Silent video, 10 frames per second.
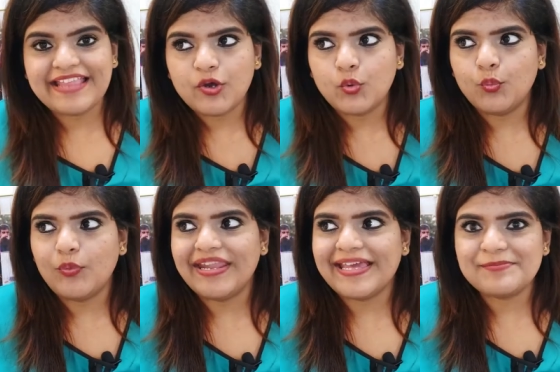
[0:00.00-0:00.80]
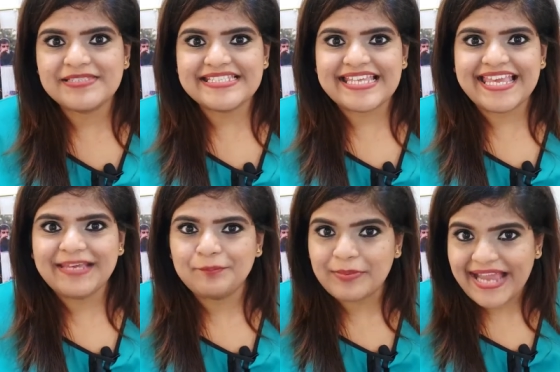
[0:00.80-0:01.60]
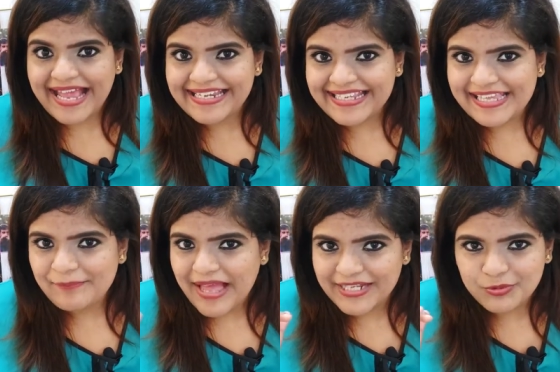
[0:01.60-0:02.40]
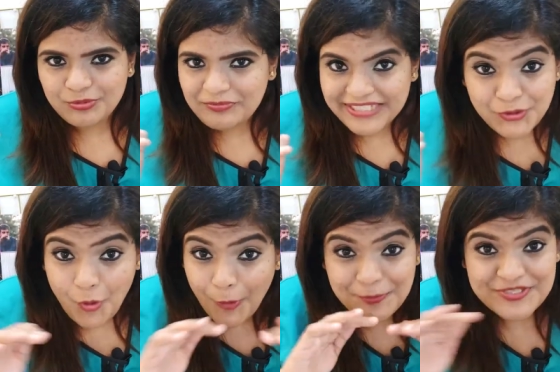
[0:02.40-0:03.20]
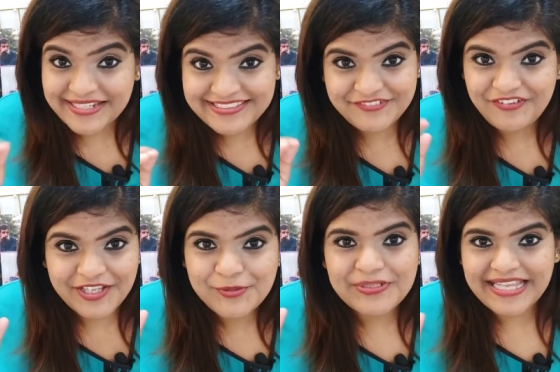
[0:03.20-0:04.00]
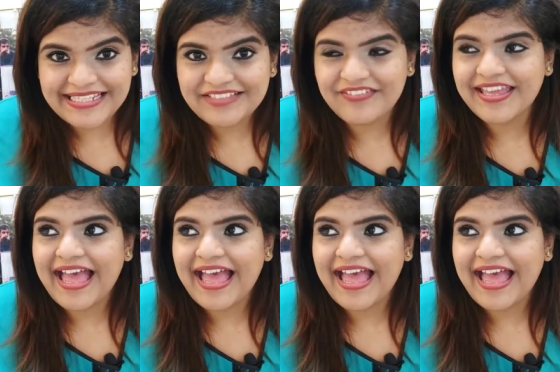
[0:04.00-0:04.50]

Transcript: Now, when I'm saying brand name, I don't mean to objectify you in any